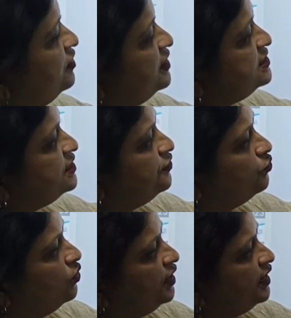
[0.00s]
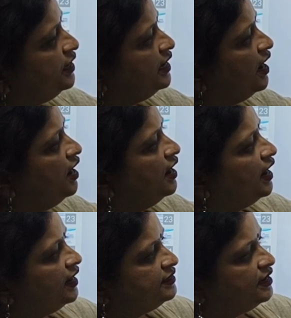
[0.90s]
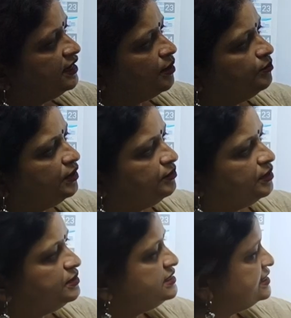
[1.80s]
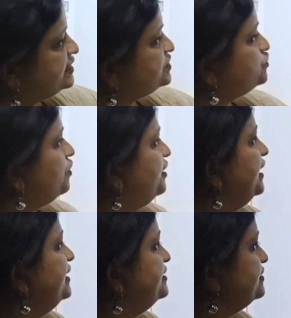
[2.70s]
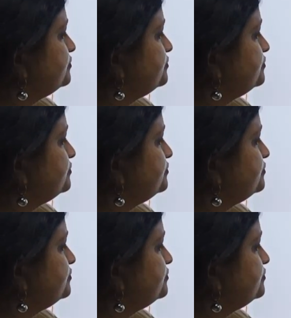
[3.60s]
children in rural area, and the number may be 6 or 8.